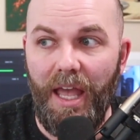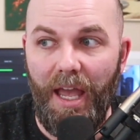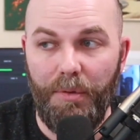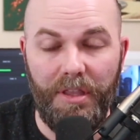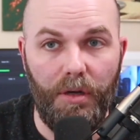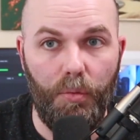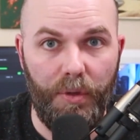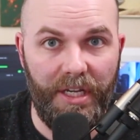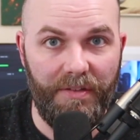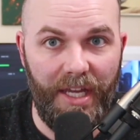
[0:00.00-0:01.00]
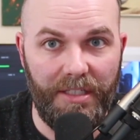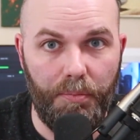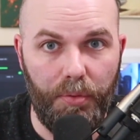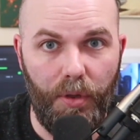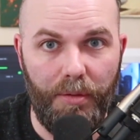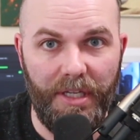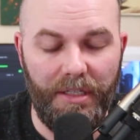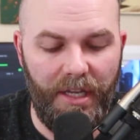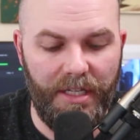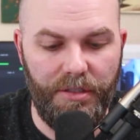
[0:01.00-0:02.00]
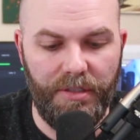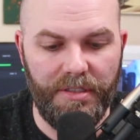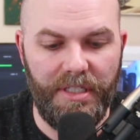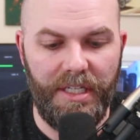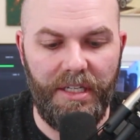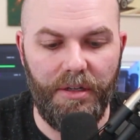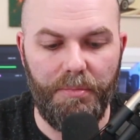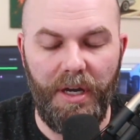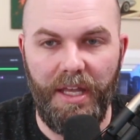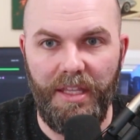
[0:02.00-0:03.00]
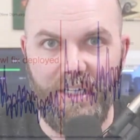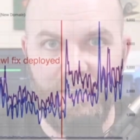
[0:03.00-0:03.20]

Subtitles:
And within a week of that deployment, as you can see here by the